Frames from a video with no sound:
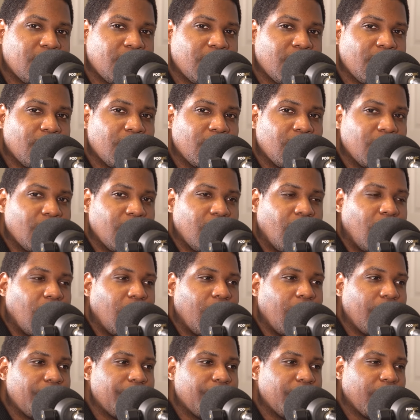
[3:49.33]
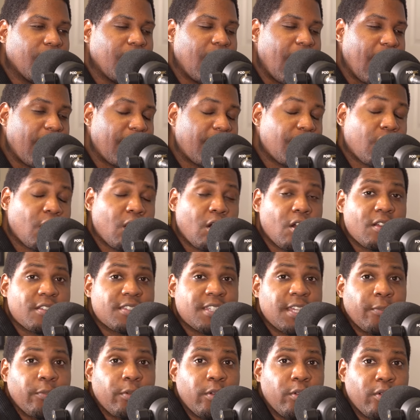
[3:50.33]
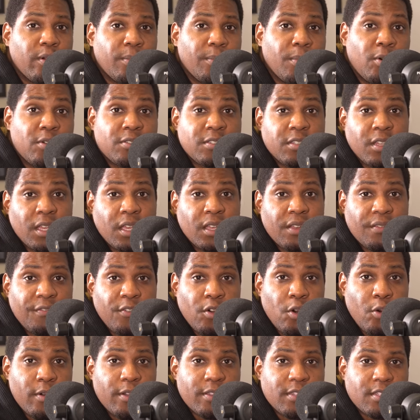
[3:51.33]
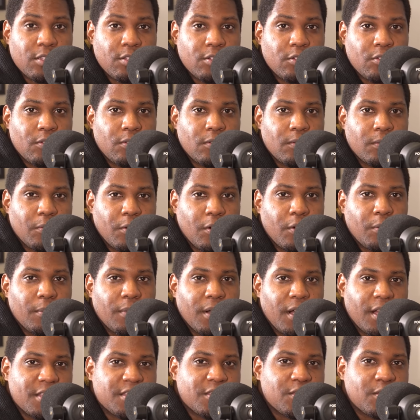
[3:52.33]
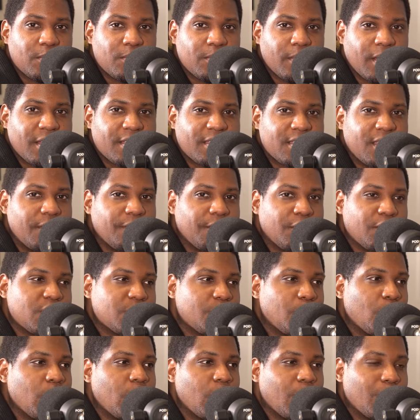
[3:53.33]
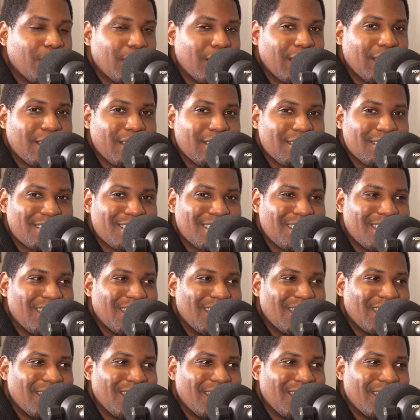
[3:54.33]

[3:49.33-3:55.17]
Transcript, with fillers: Uh, a lot, the, a lot of the cars that we were most looking forward to, well, us like sinful spoil players,